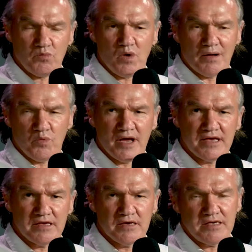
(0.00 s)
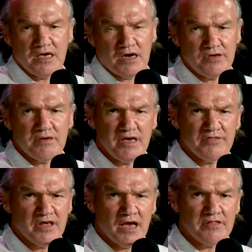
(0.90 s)
one where, you know, in
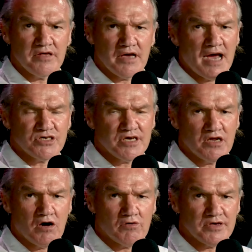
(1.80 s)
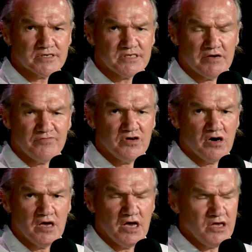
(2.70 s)
the end, as you get older yourself, you've got,